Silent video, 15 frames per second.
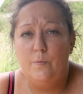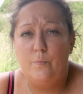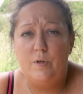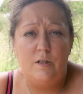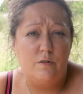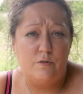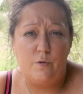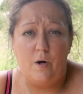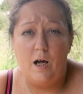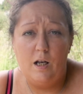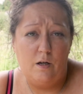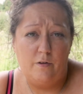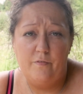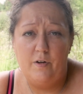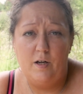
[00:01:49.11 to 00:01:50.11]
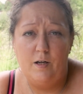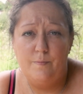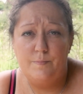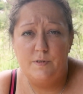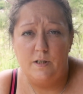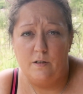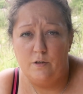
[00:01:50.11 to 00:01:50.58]
We use quite a lot of
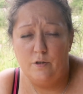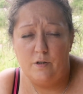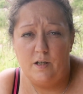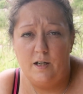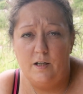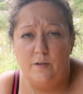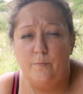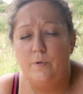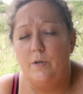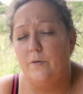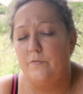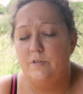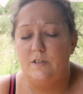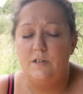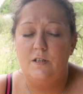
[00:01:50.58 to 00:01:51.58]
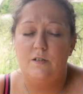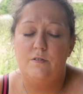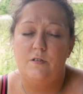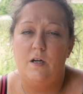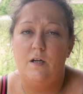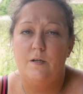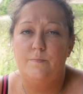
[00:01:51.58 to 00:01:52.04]
herbs in cooking. We obviously
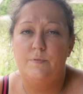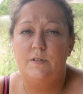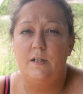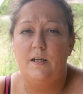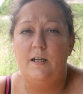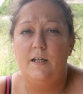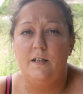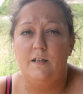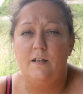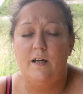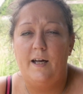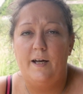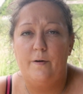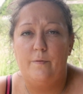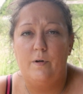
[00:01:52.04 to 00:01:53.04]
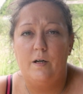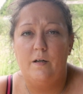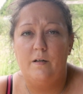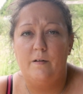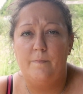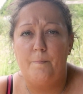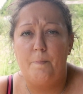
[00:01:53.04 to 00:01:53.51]
use herbs in
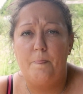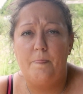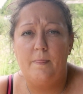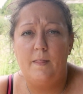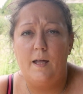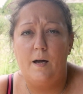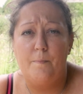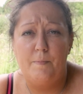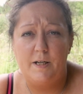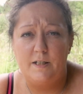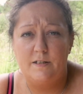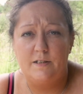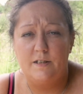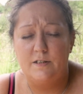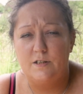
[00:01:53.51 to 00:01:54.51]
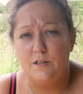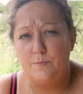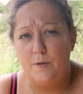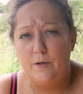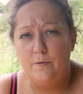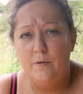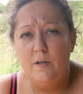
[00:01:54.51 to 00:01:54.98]
our medicines as
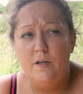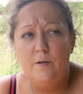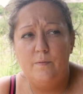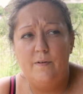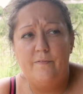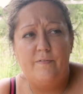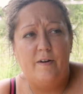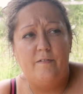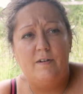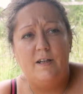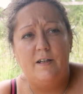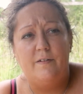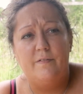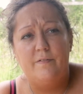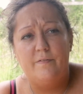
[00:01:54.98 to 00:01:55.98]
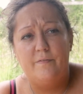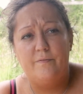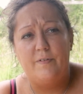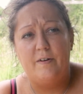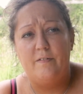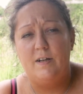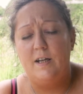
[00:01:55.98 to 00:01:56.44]
well. We're very
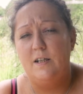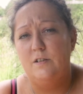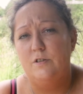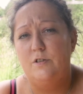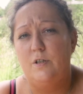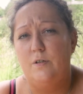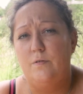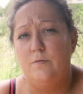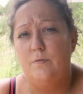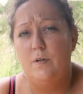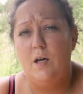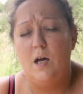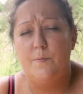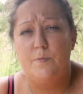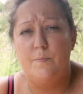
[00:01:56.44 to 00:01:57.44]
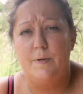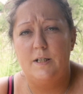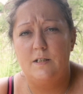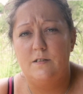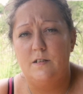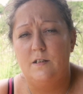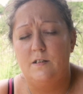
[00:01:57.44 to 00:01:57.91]
into herbal
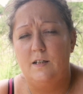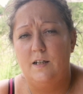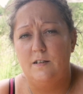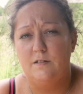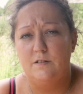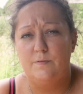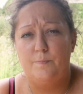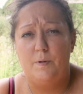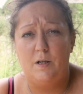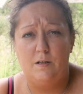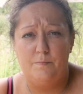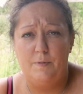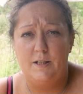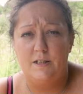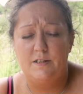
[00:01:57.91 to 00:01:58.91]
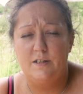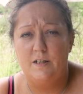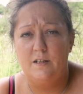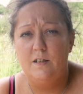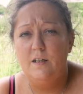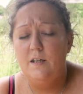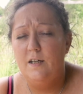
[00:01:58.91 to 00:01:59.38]
medicine and plant
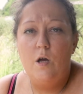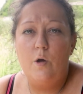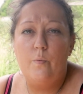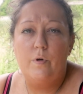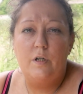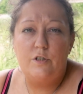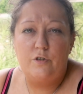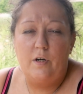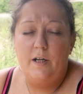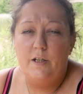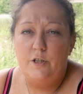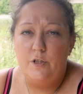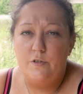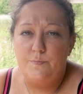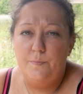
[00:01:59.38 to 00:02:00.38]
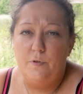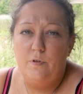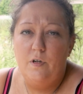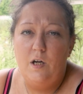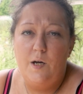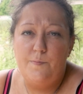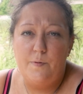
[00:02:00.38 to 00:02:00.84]
medicine. We want to try and use more
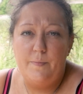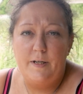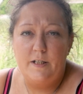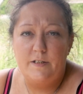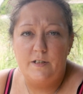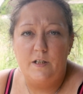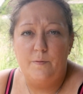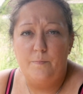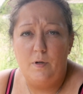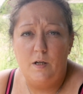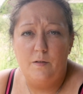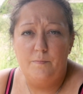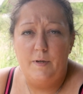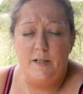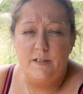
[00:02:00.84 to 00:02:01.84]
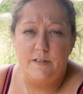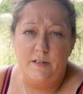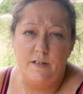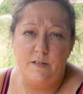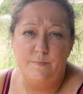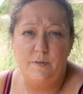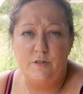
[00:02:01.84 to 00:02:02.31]
herbal medicine and plant
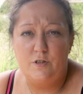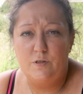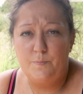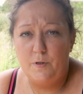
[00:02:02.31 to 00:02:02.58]
medicine as much as